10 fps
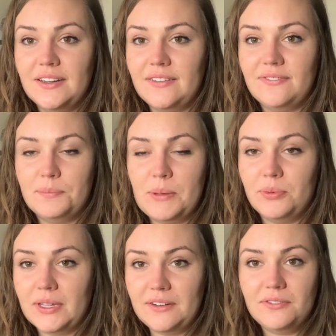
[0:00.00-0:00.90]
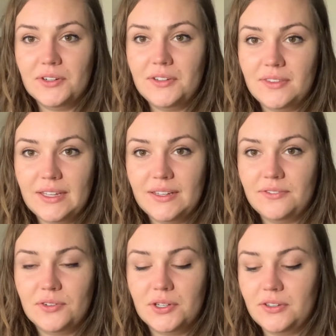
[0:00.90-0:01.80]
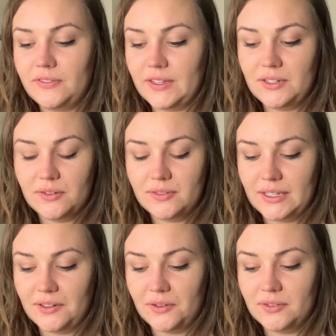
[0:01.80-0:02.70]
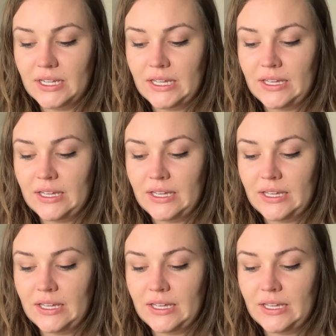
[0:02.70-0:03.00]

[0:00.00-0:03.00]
If people get it for you, they get it for you. If they don't, they don't.